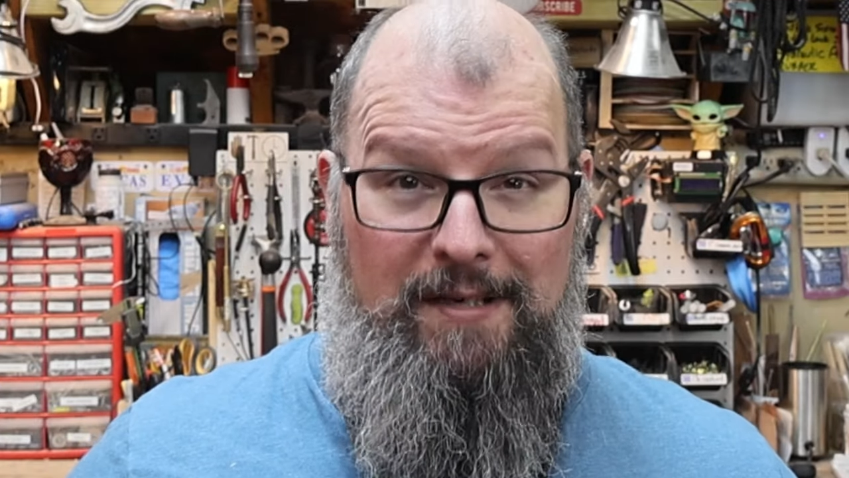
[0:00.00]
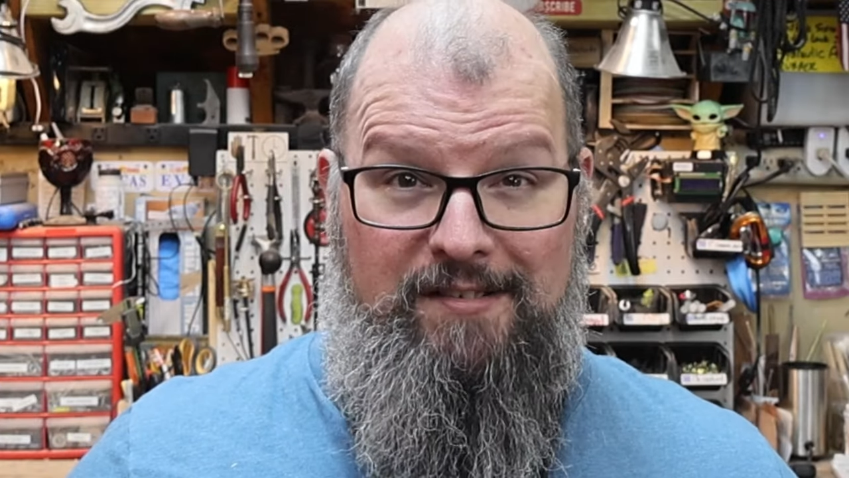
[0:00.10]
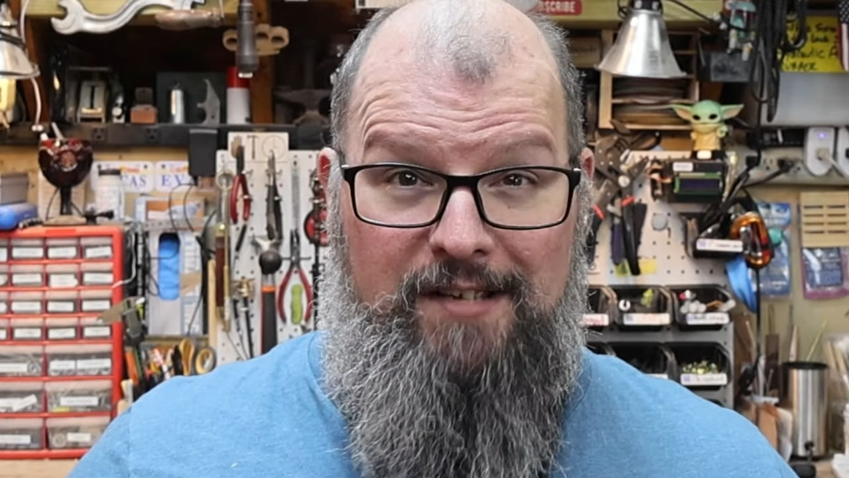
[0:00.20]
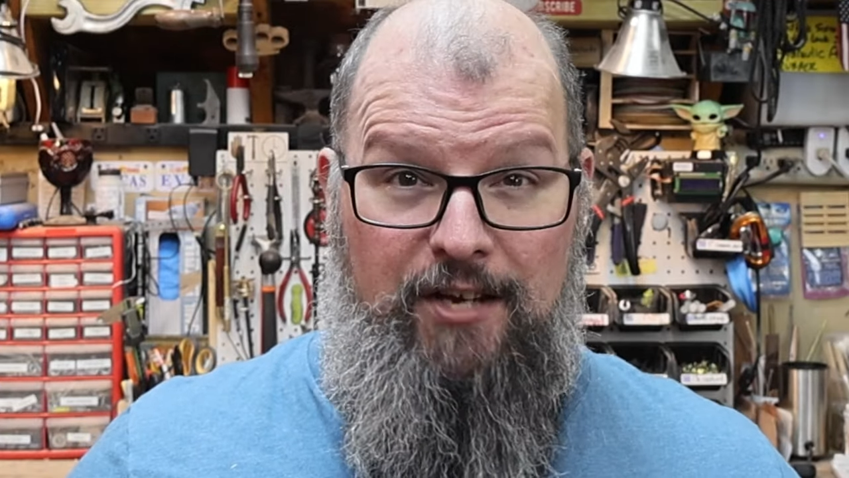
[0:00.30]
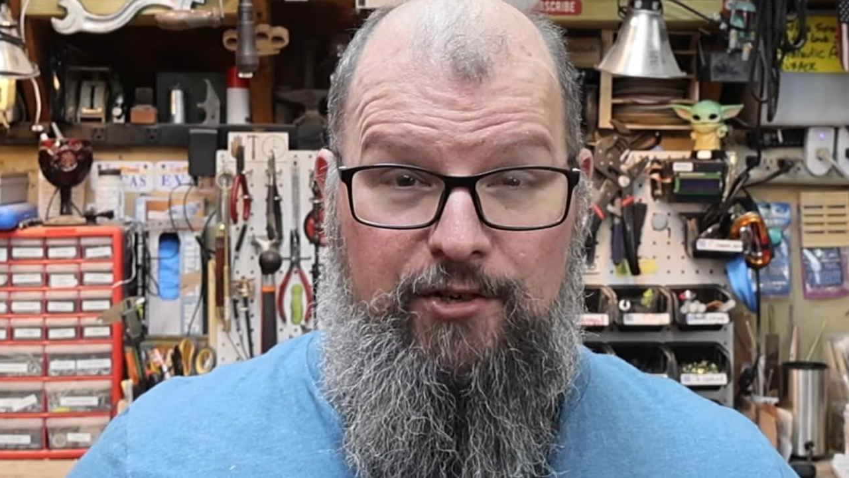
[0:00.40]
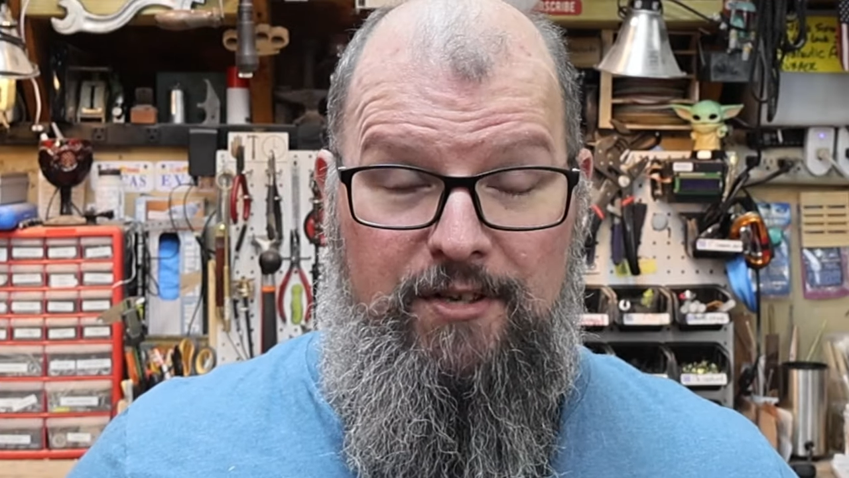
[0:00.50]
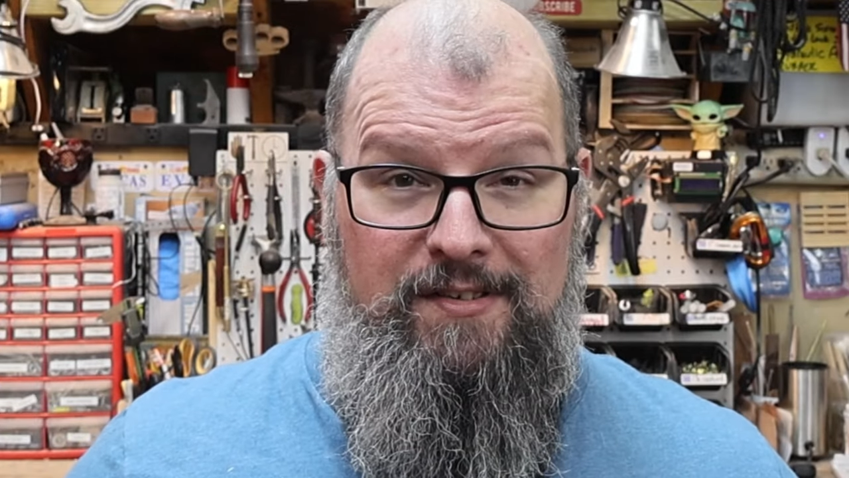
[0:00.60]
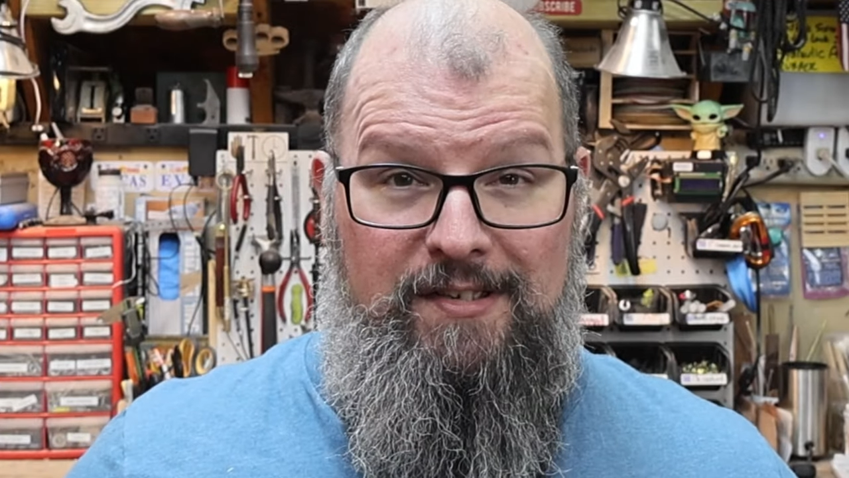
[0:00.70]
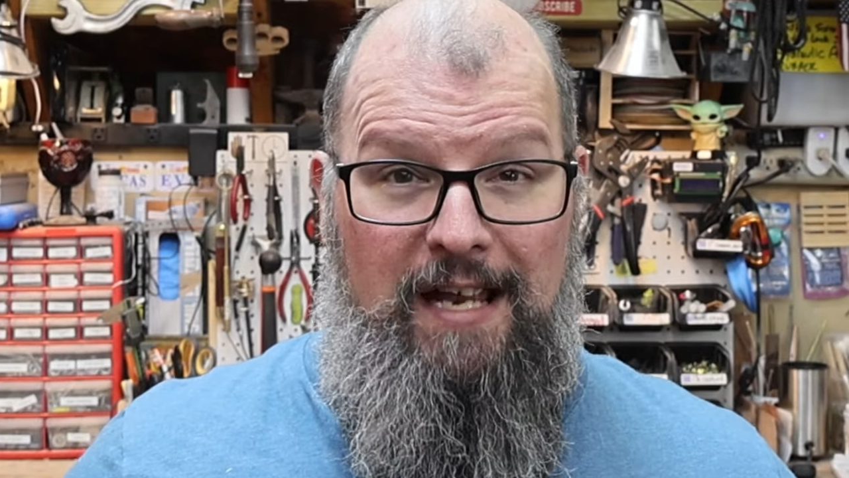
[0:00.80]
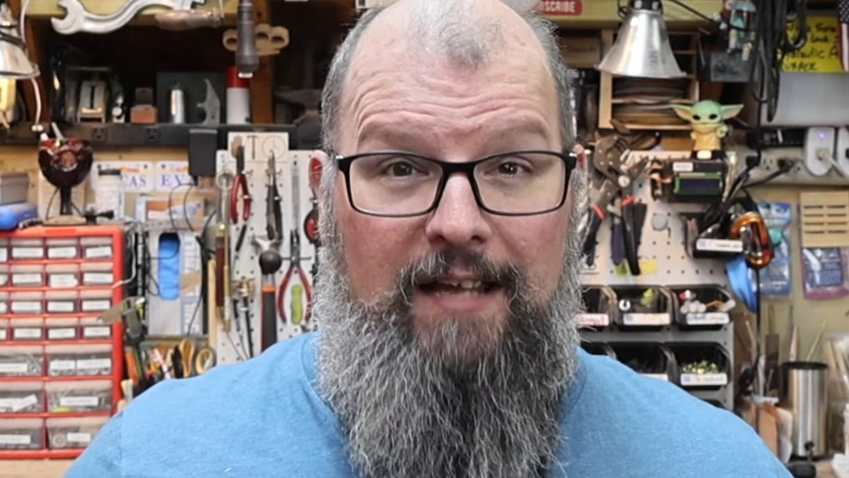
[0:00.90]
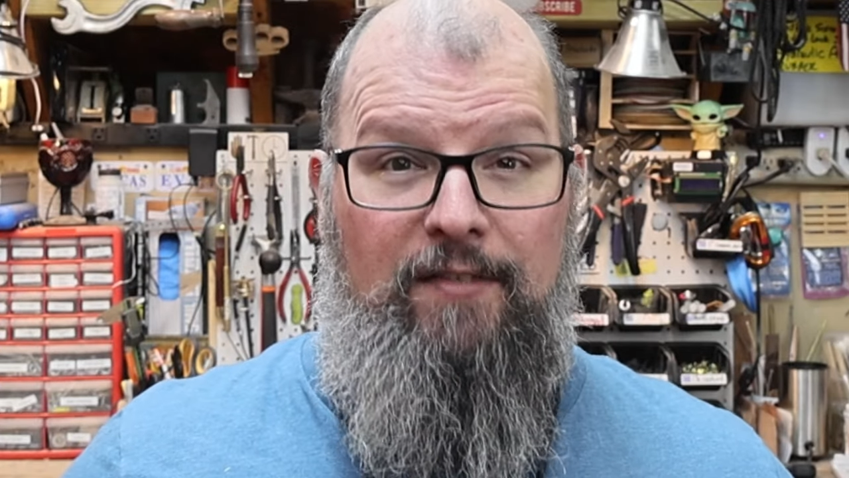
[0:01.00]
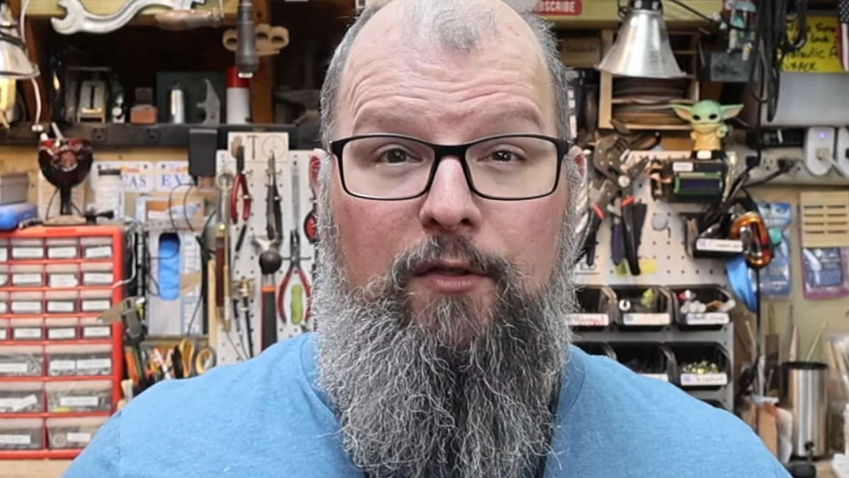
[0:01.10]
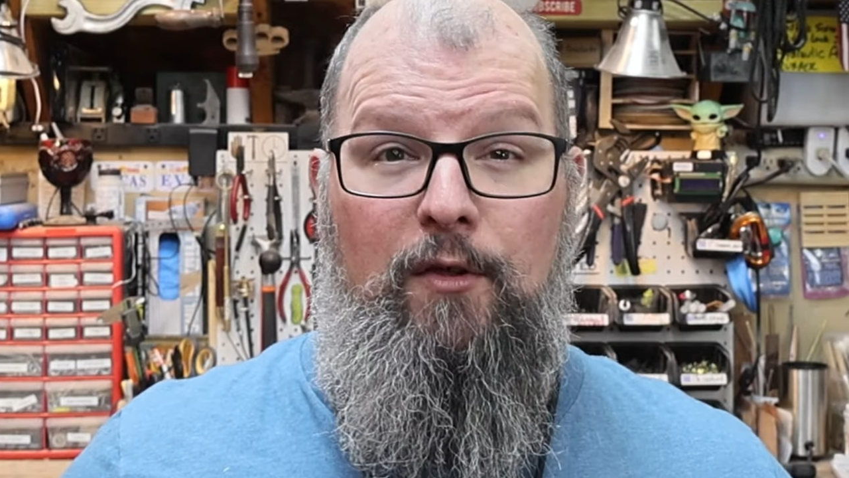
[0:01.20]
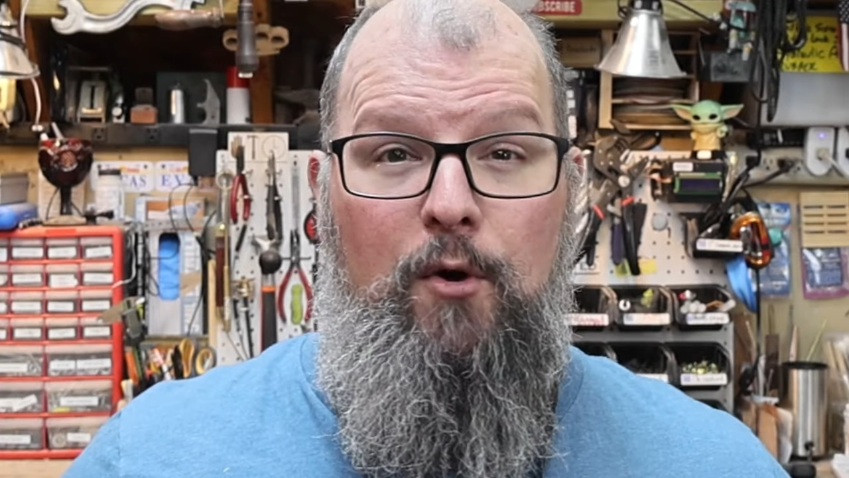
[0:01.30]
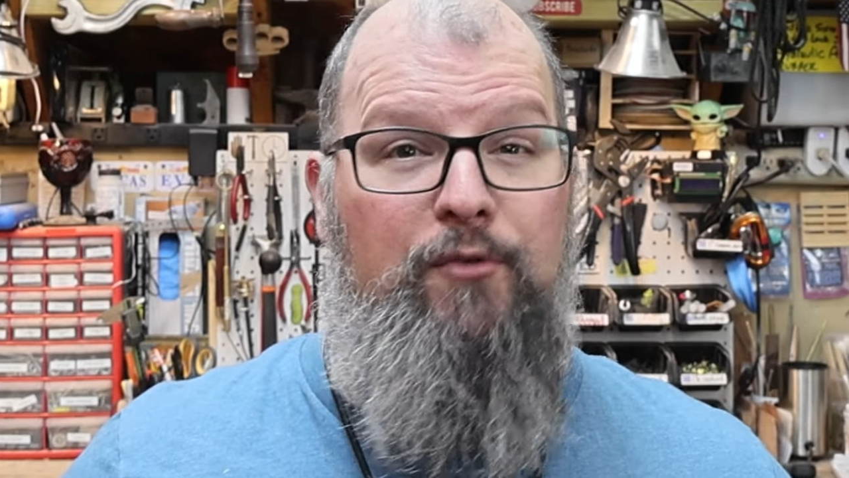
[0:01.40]
extensions. And
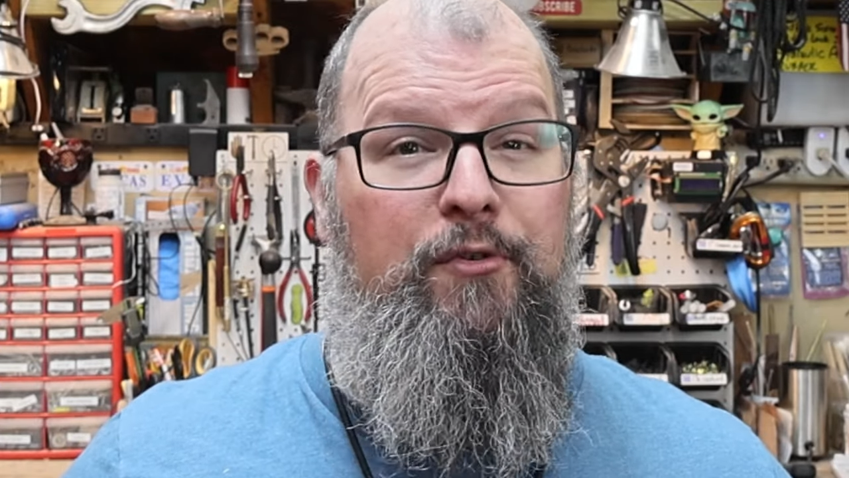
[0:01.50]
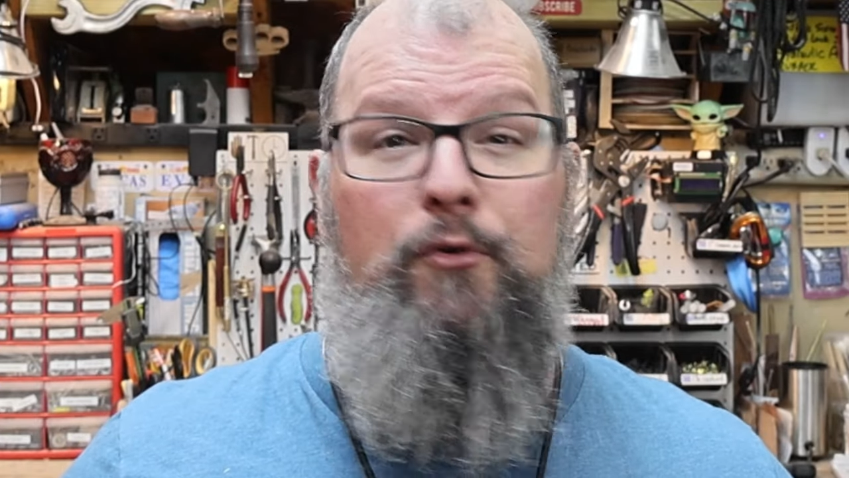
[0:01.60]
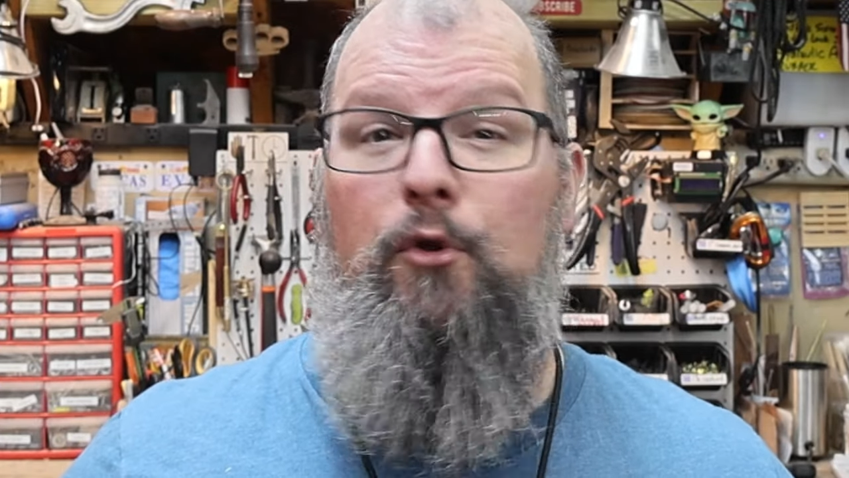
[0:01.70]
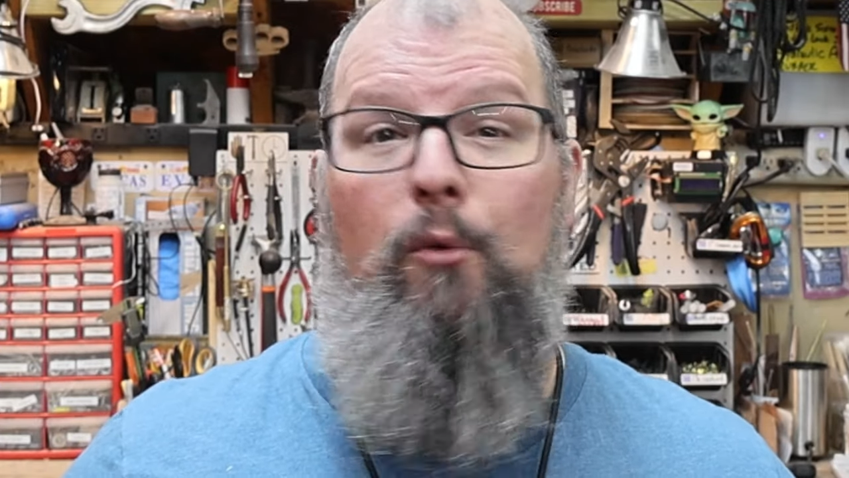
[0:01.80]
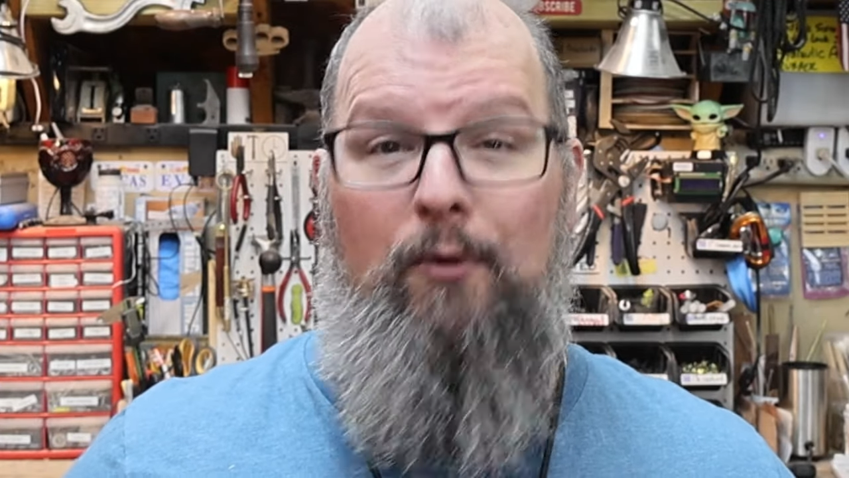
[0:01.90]
those are no